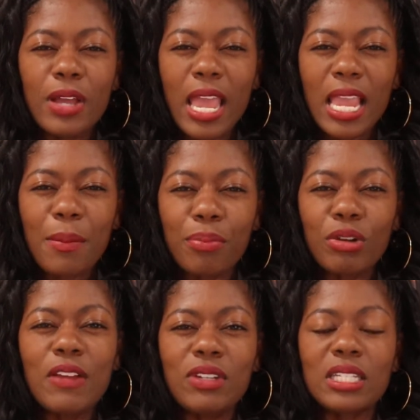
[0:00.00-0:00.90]
a
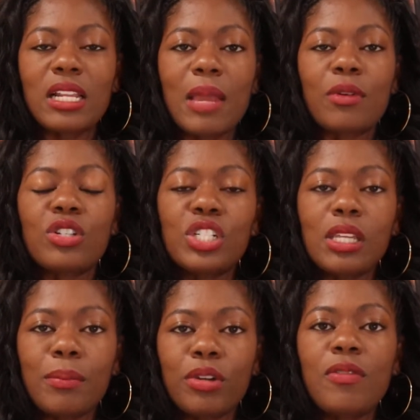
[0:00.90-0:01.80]
brief disclaimer, just
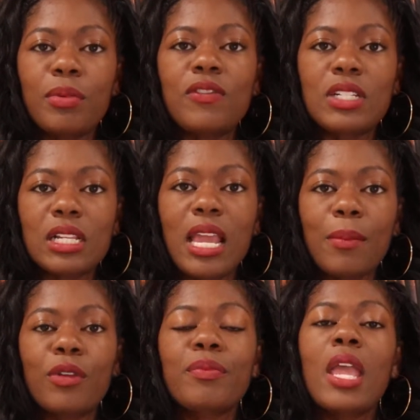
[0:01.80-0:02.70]
a brief
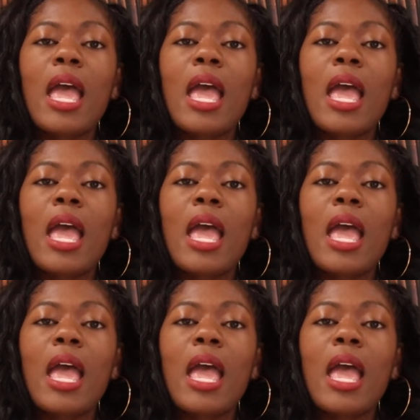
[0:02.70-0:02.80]
disclaimer.